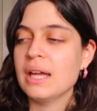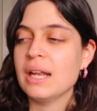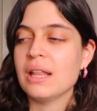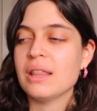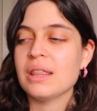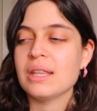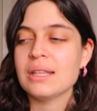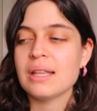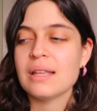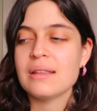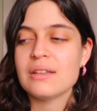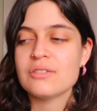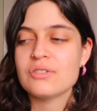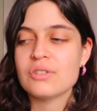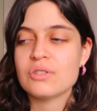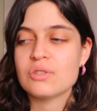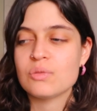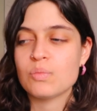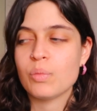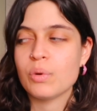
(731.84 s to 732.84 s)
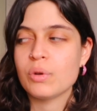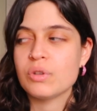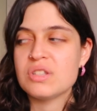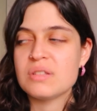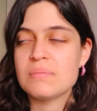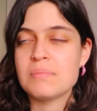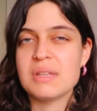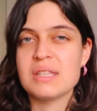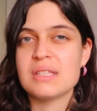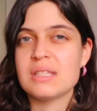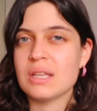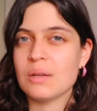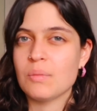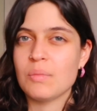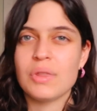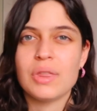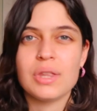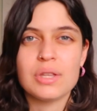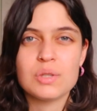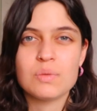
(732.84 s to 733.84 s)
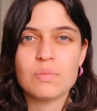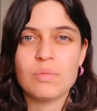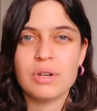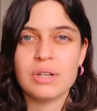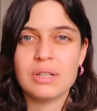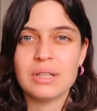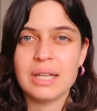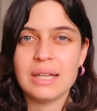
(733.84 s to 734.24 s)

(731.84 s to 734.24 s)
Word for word: And I think that that's just what's missing with this one,